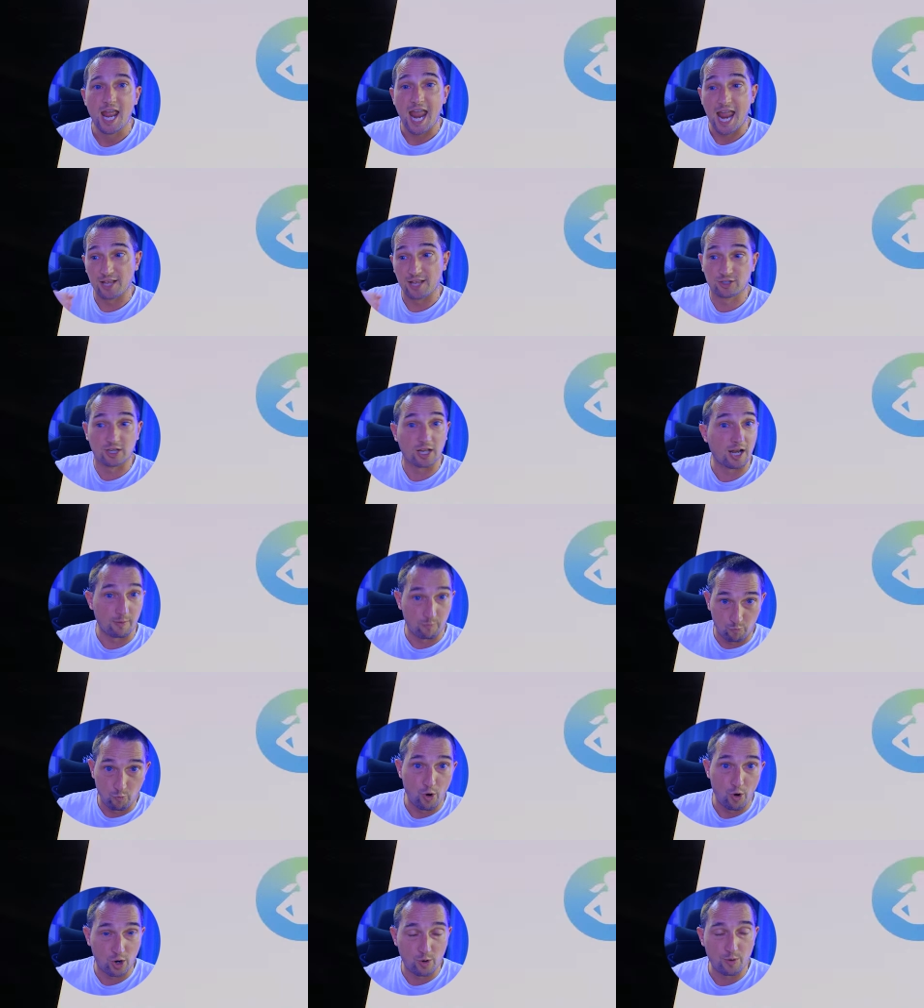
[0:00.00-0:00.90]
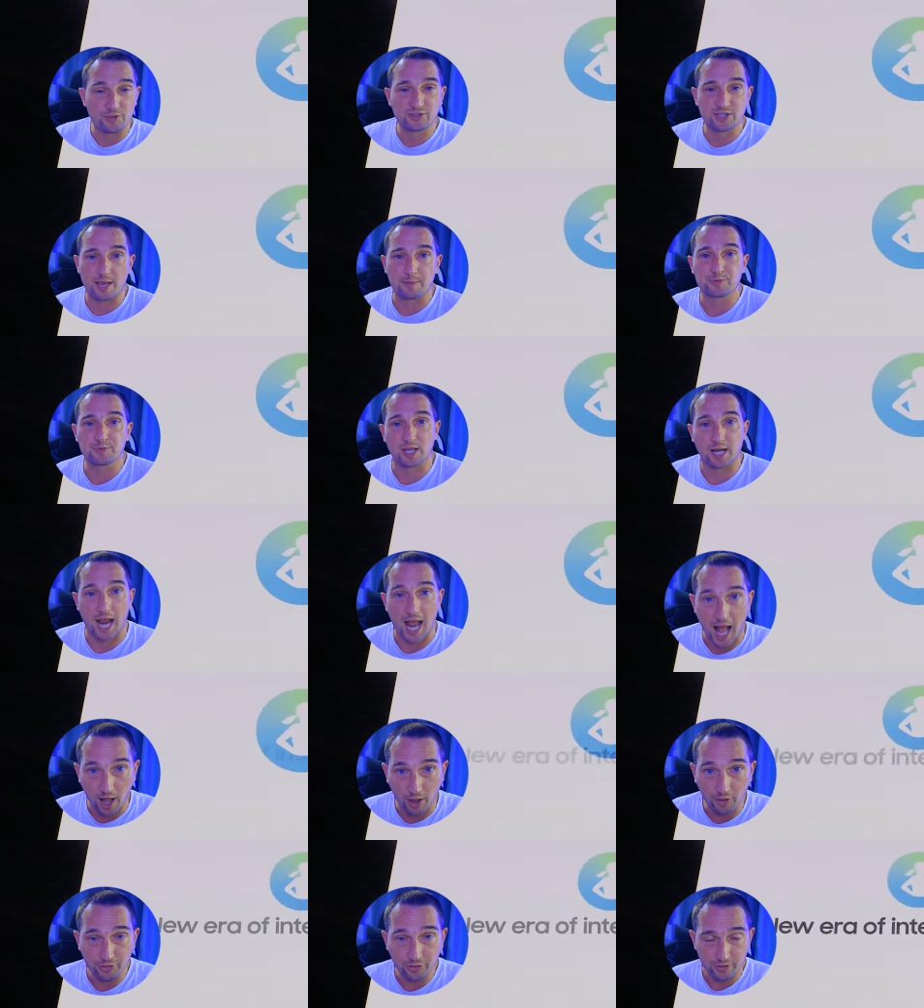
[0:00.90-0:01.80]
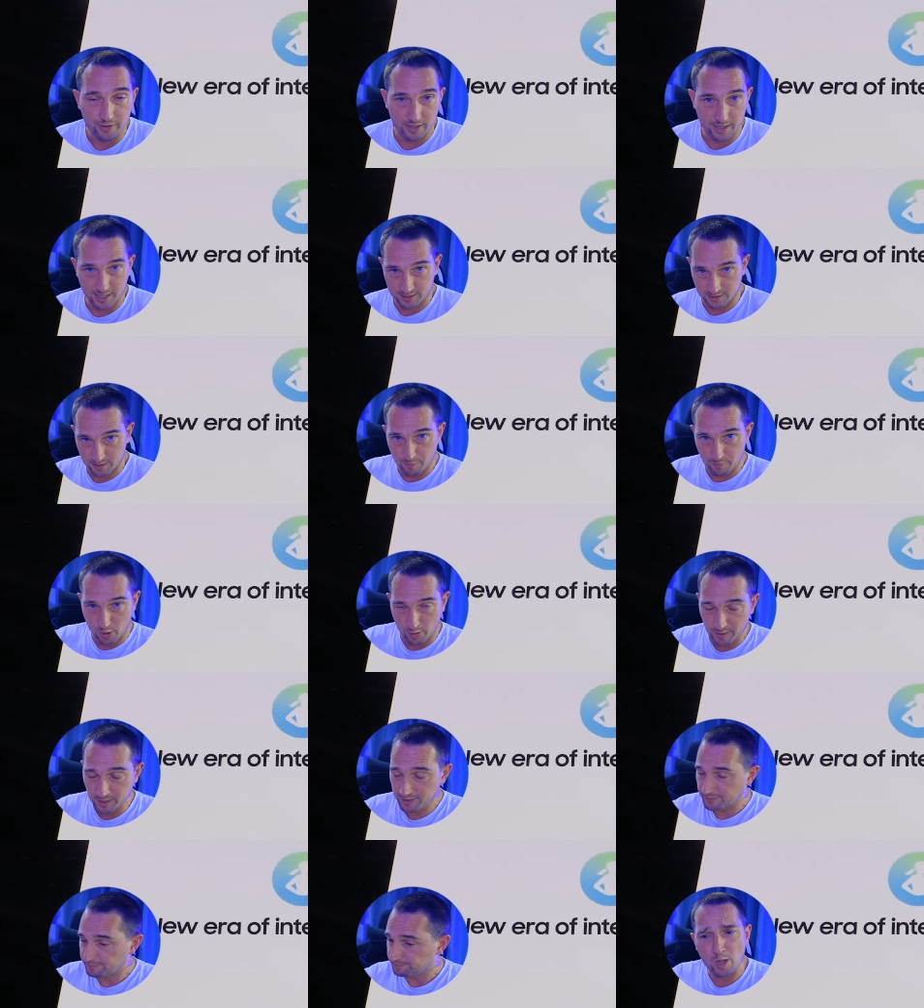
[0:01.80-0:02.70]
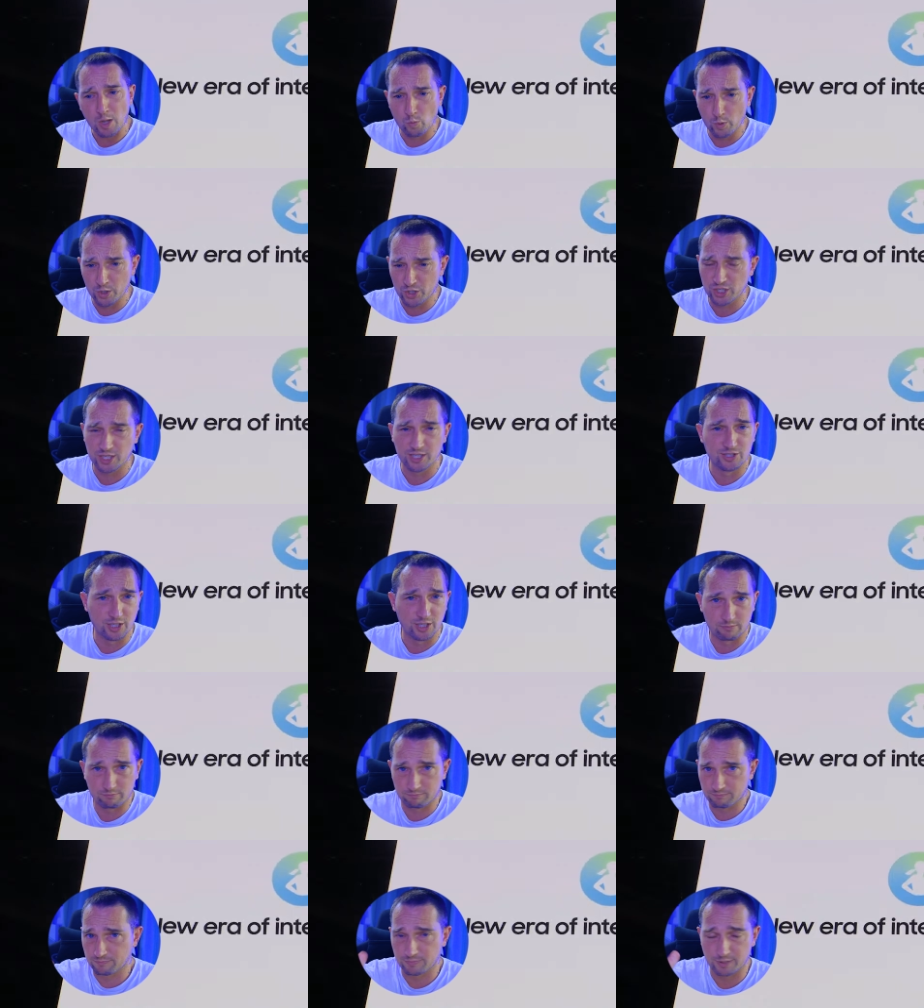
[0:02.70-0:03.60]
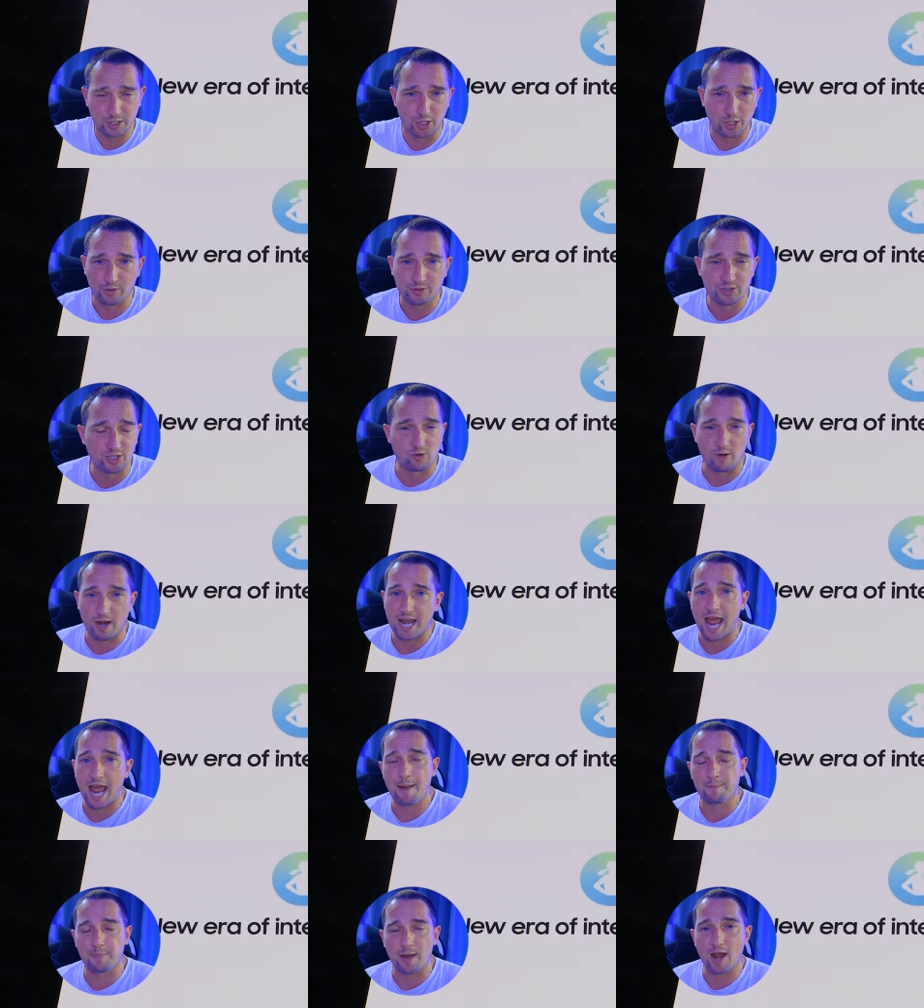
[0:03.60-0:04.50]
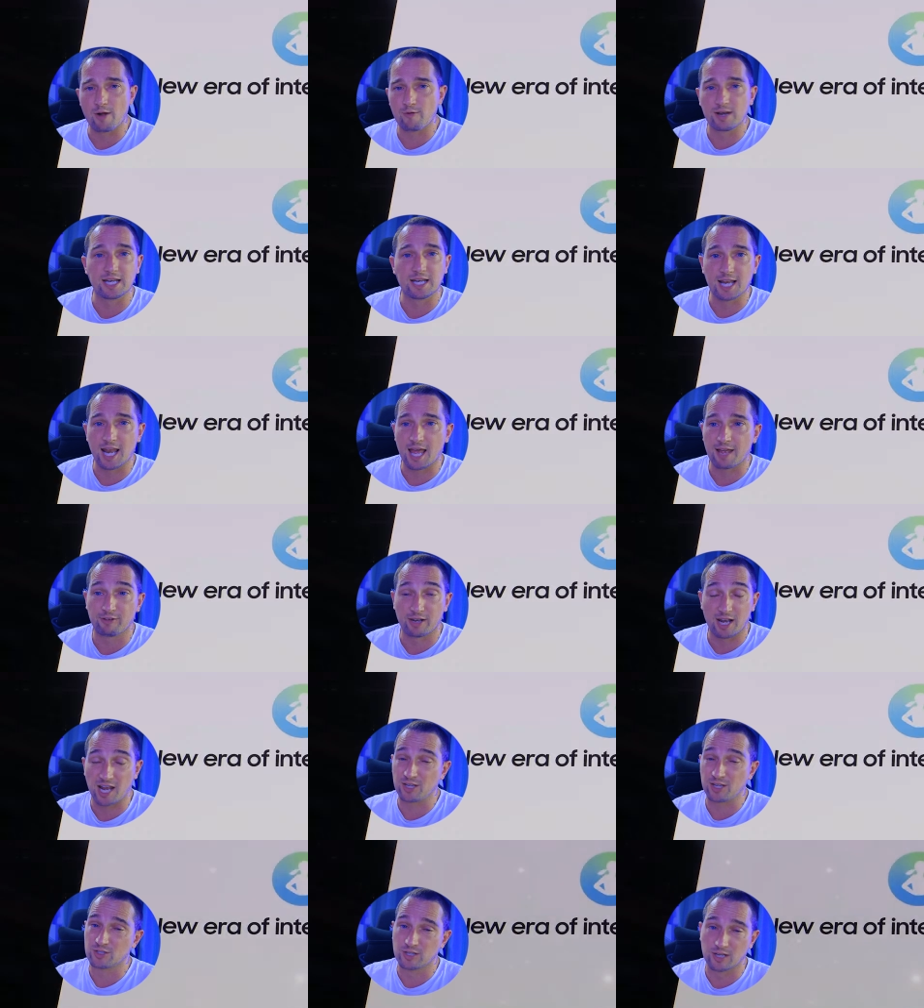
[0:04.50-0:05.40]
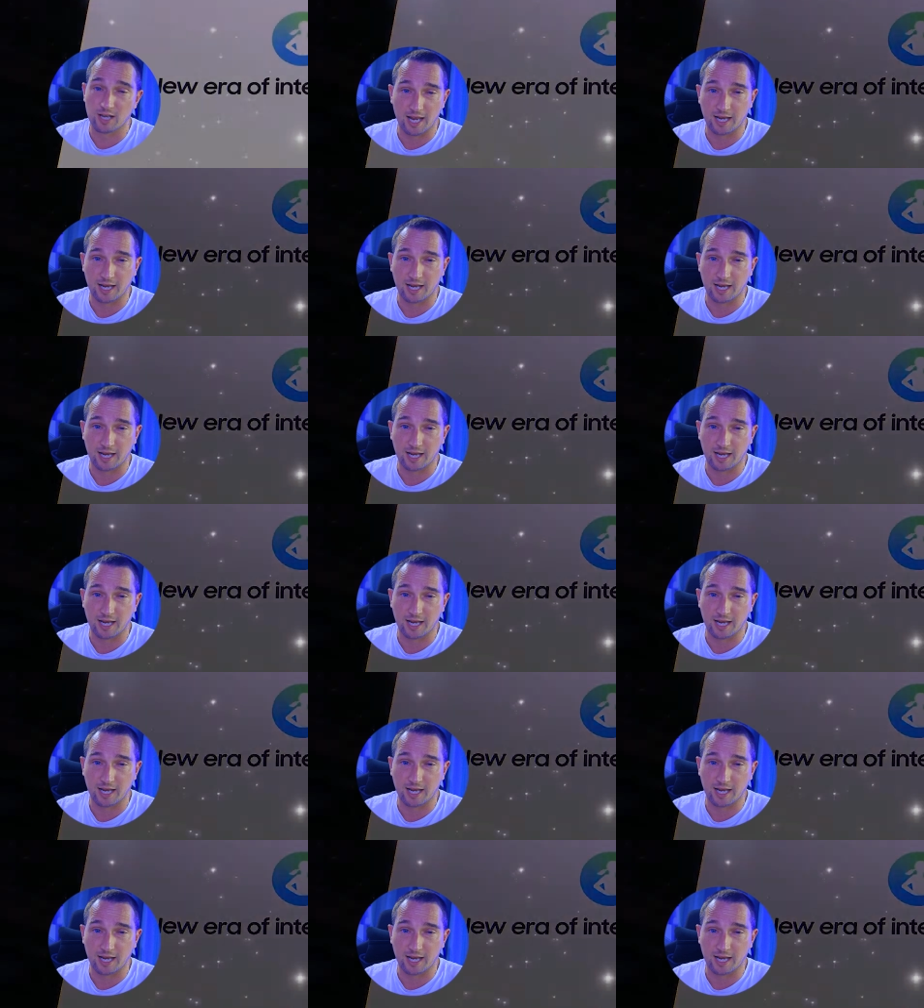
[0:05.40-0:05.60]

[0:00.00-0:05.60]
It's going to work with Samsung Health at the moment, which is it's a great app. I really love it. I used to